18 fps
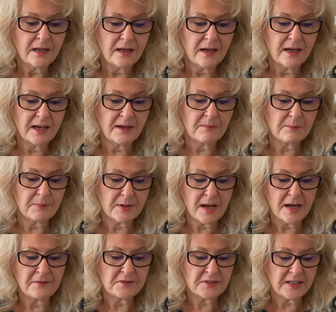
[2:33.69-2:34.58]
But
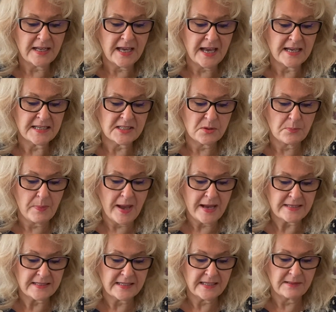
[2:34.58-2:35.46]
I've done it as the
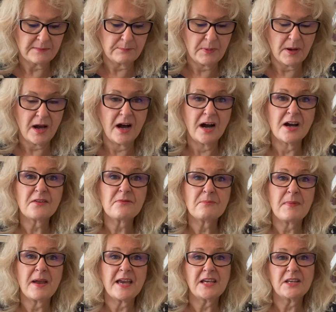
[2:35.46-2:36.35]
pattern, but I've
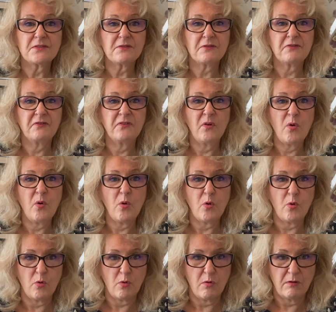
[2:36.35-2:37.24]
made
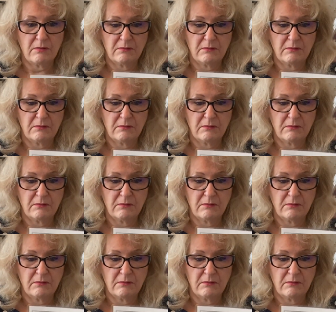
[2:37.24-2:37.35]
4